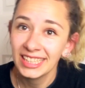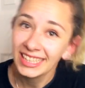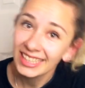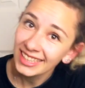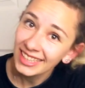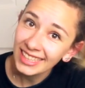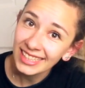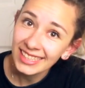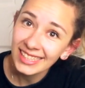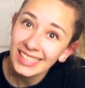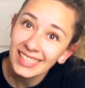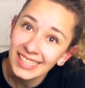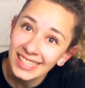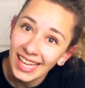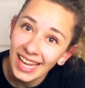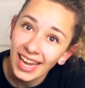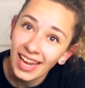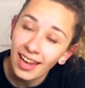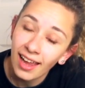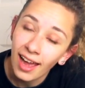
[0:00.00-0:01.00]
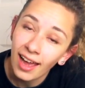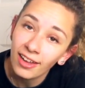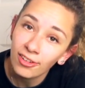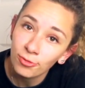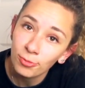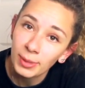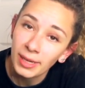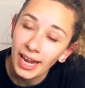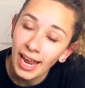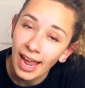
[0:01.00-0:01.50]
Needless to say,
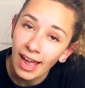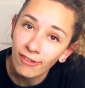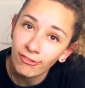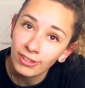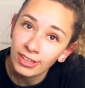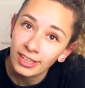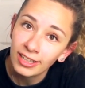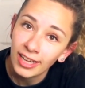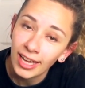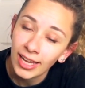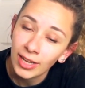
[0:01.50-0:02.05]
I've been having